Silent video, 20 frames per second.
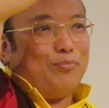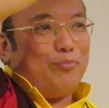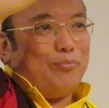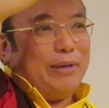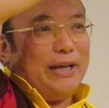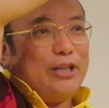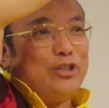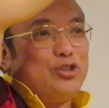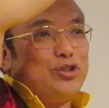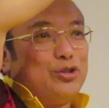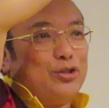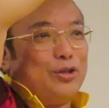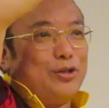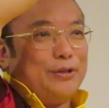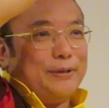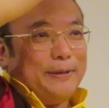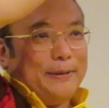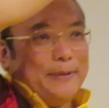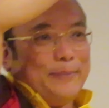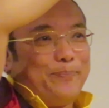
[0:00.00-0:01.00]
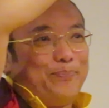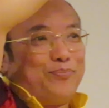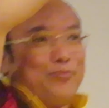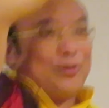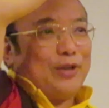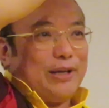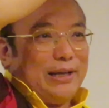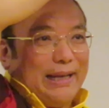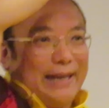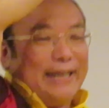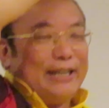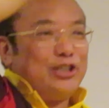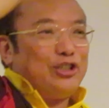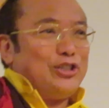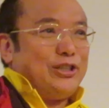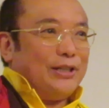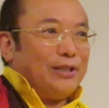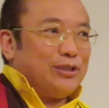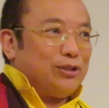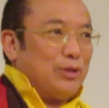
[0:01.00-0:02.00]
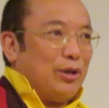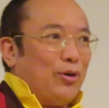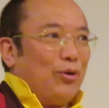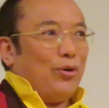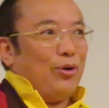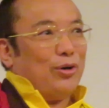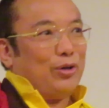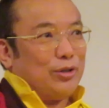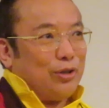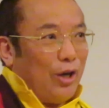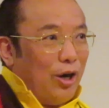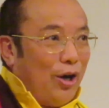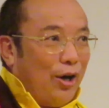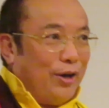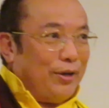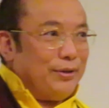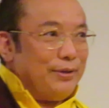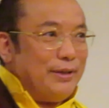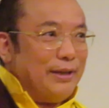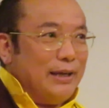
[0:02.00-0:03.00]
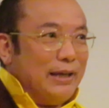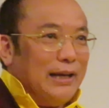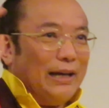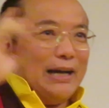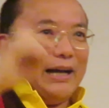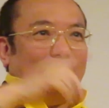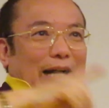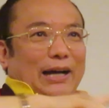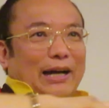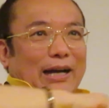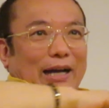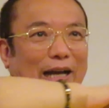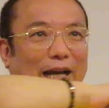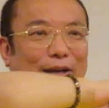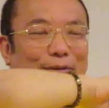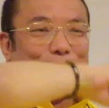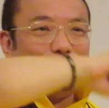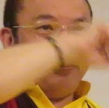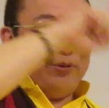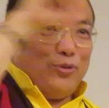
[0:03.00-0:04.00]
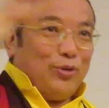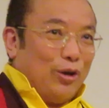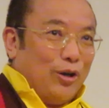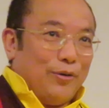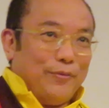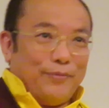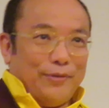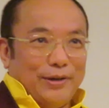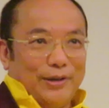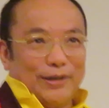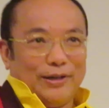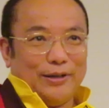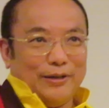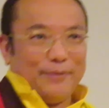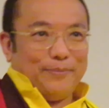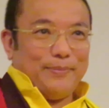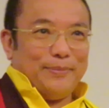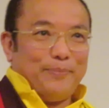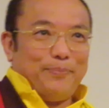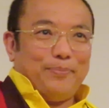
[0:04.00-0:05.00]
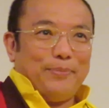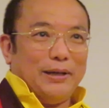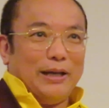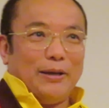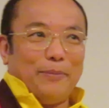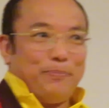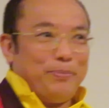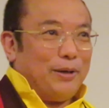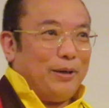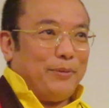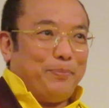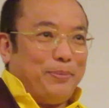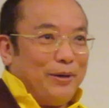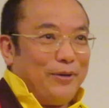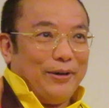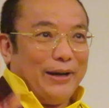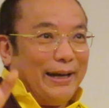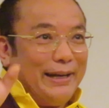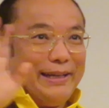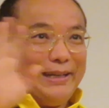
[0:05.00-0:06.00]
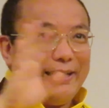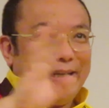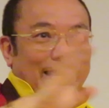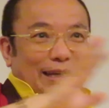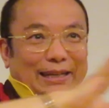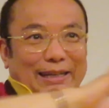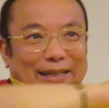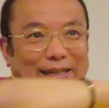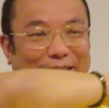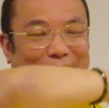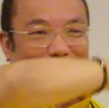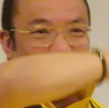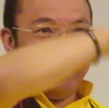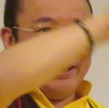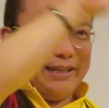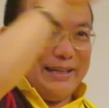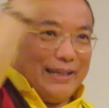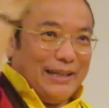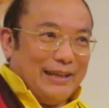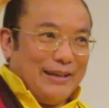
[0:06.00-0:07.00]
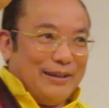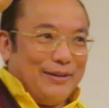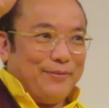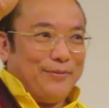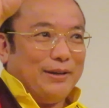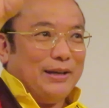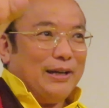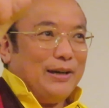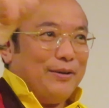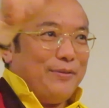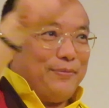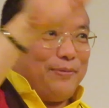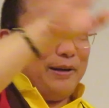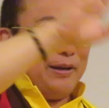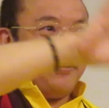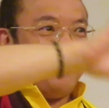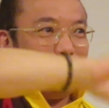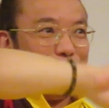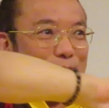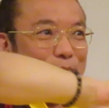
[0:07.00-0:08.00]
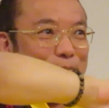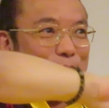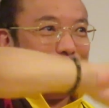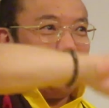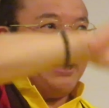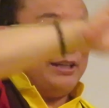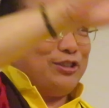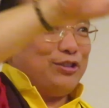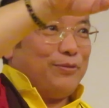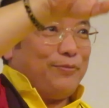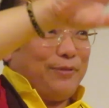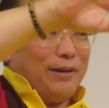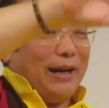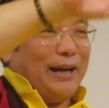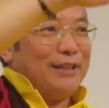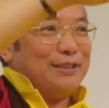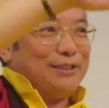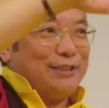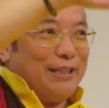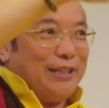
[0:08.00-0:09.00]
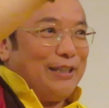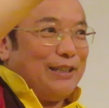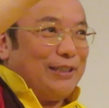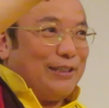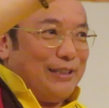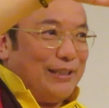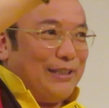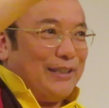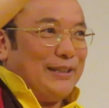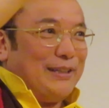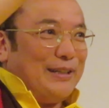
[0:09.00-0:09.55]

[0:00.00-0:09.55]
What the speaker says: major glaciers are all gone. I flew over Pirani in France and